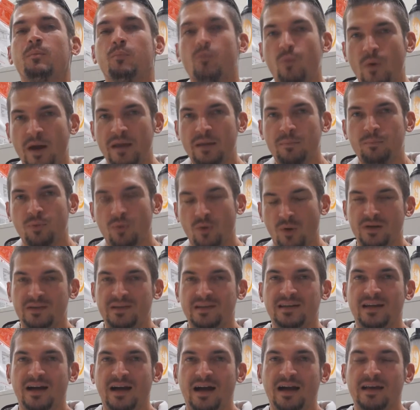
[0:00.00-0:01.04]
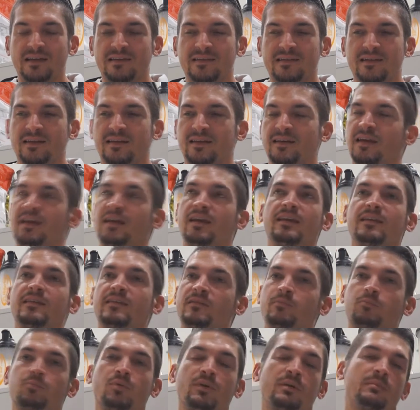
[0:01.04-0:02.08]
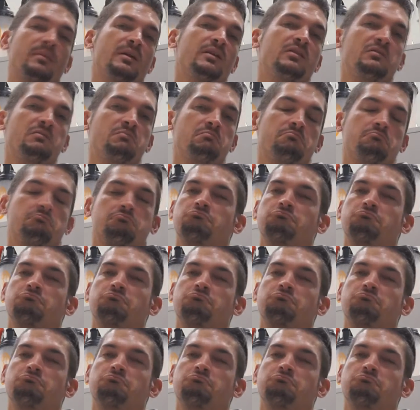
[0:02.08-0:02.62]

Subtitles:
whey protein isolate is pretty much